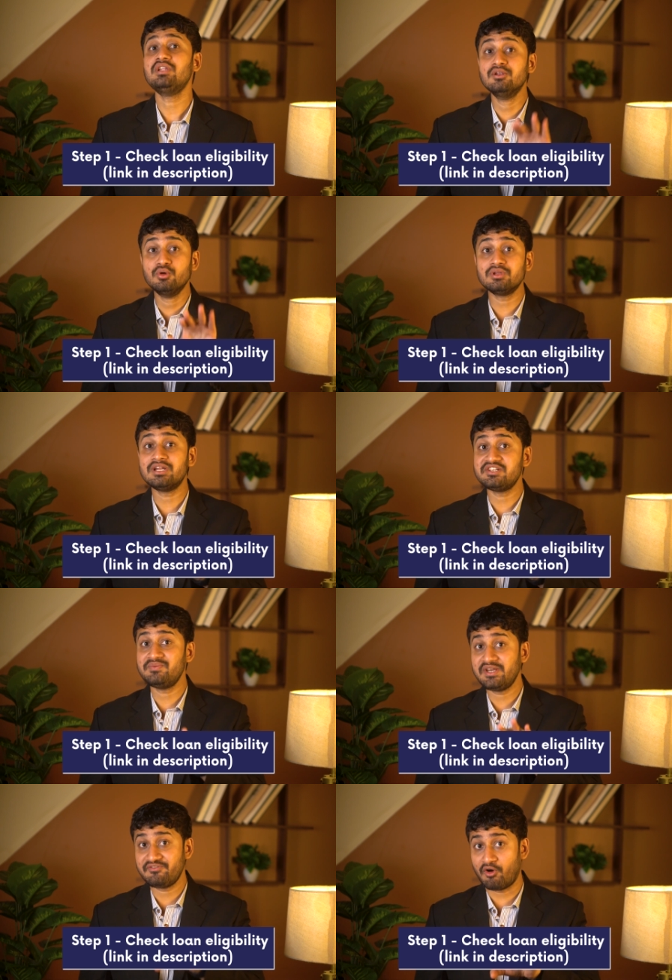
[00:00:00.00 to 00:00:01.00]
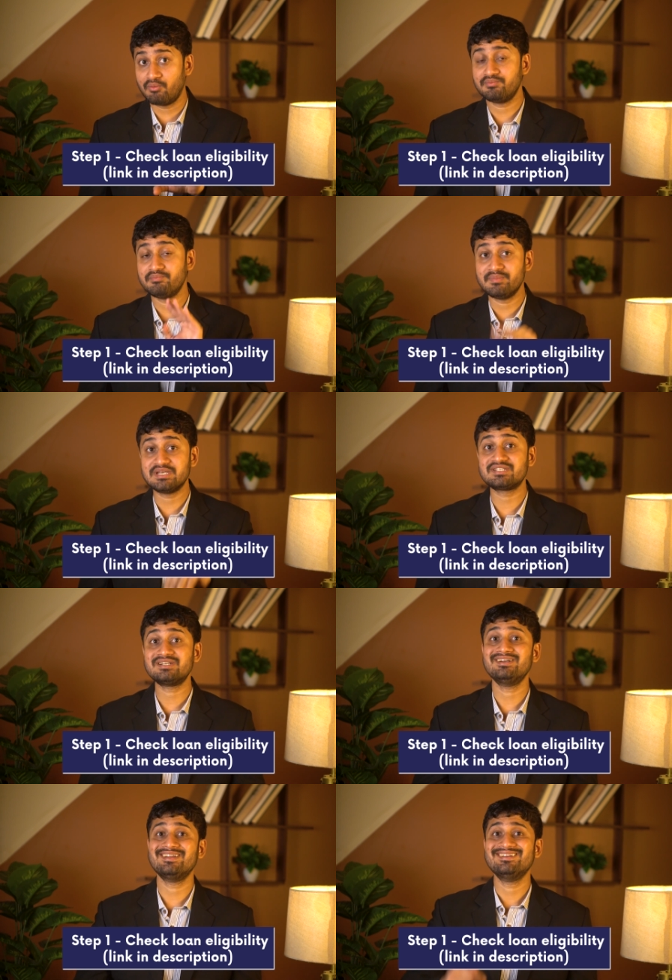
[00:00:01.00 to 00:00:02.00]
the loan eligibility form
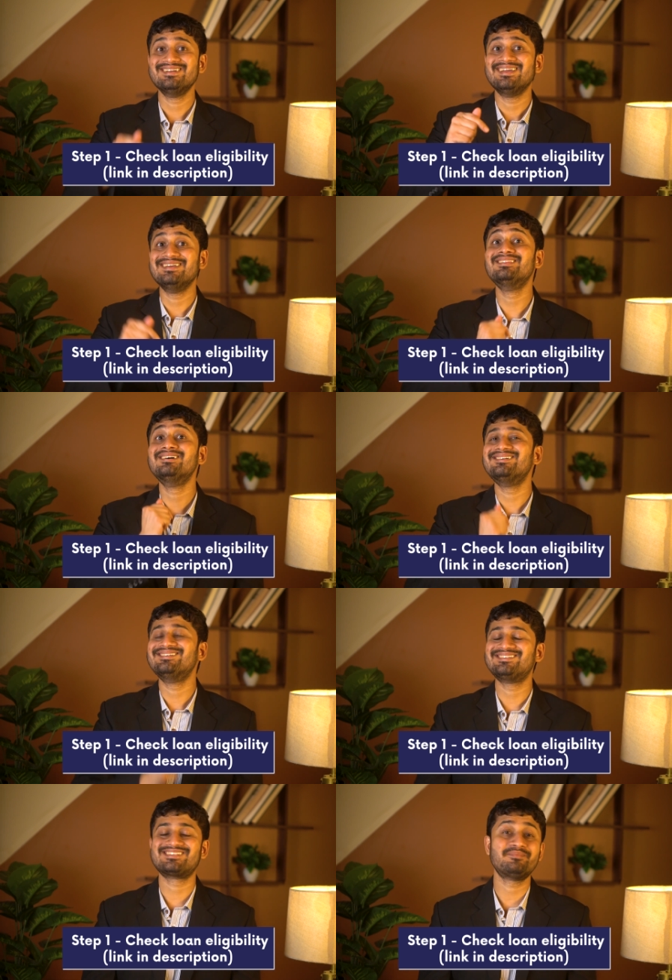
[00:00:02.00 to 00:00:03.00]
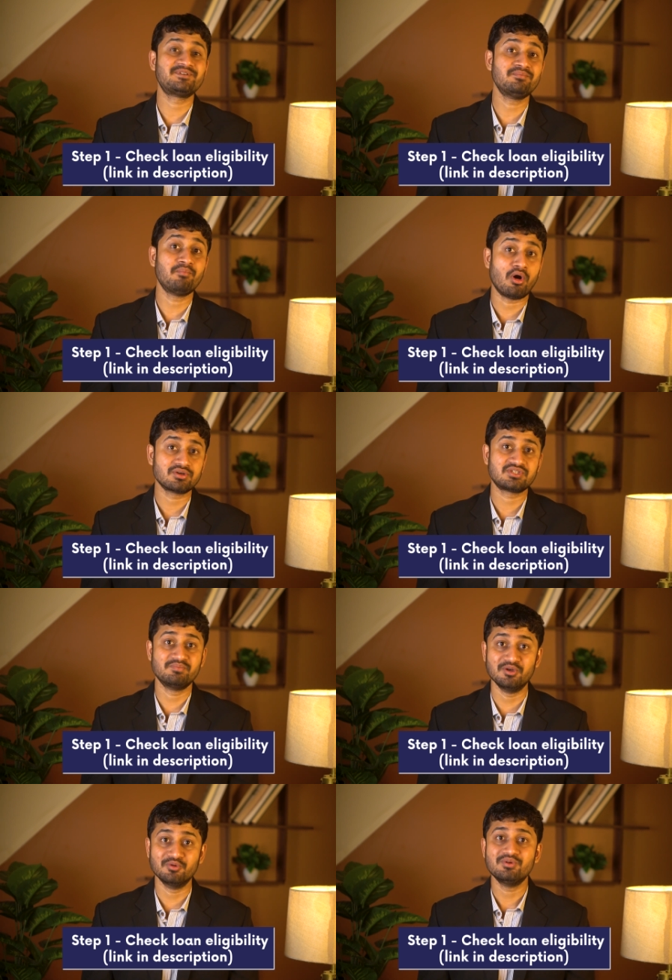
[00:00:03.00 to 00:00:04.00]
mentioned in the description box
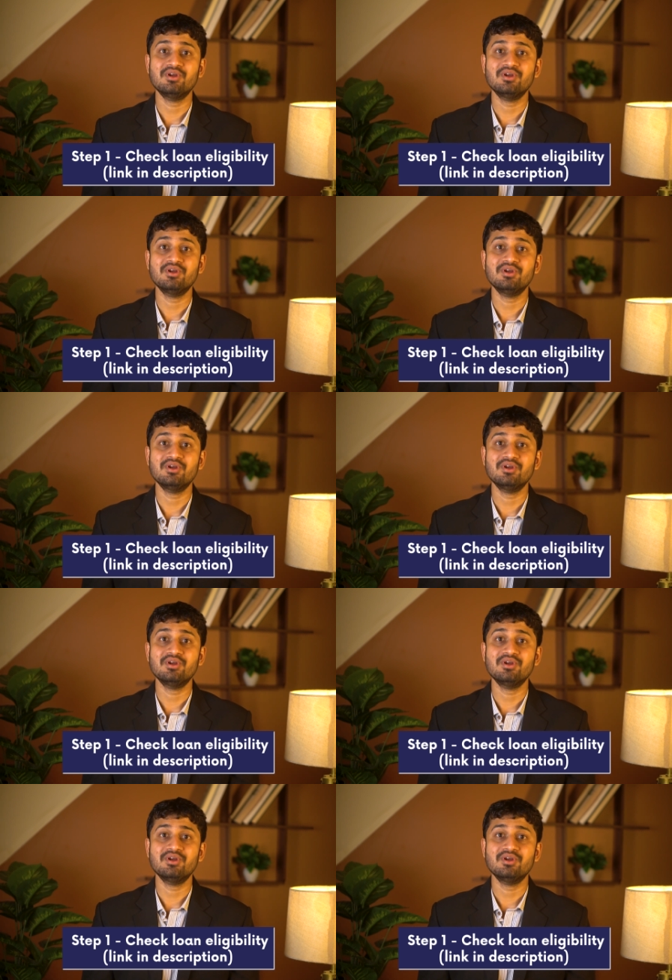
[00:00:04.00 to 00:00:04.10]
below